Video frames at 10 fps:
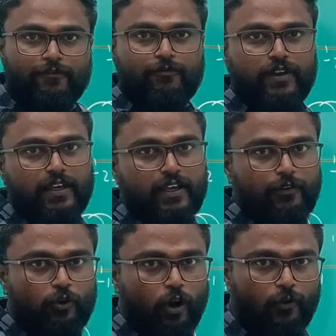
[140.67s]
if we
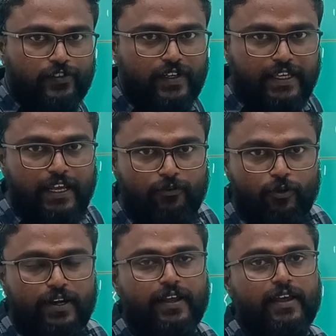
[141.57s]
observe
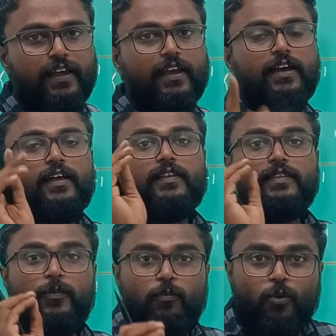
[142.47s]
carefully,
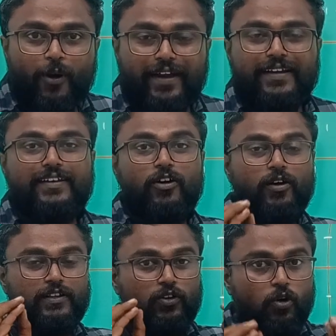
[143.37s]
the point
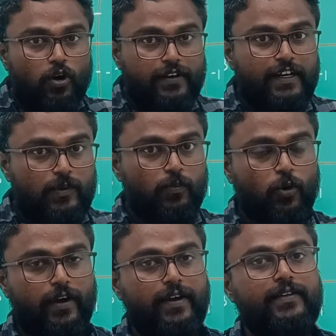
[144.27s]
or the coordinate
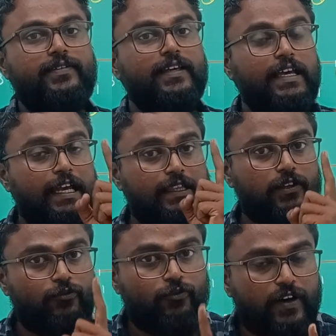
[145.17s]
points in
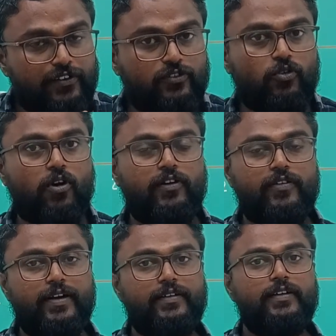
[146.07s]
the first
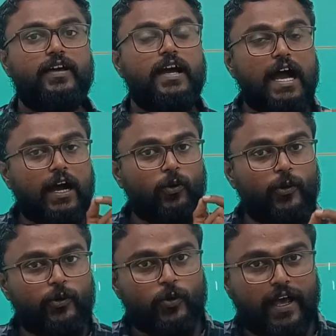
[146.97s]
quadrant are
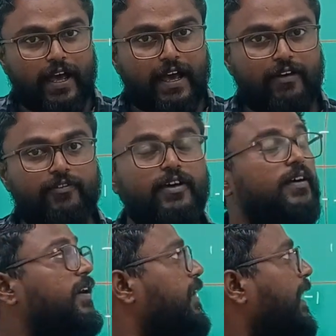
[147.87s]
going to have
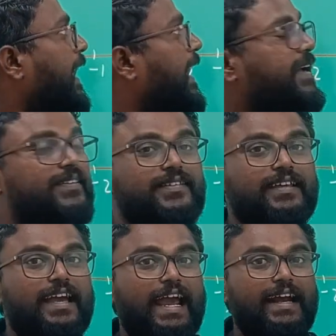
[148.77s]
x
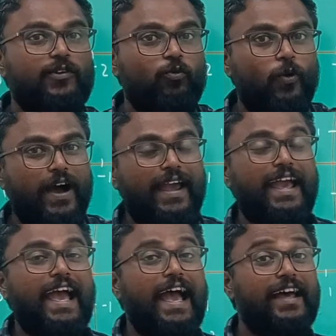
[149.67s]
and
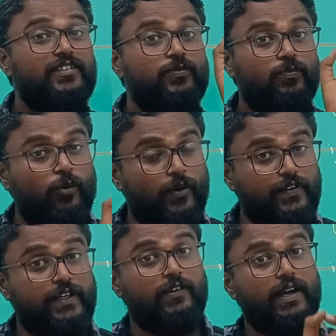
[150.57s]
y as
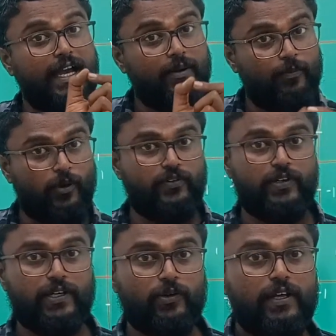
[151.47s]
positive and
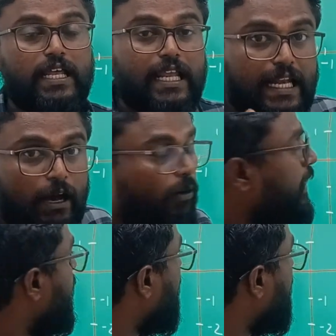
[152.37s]
positive. Now,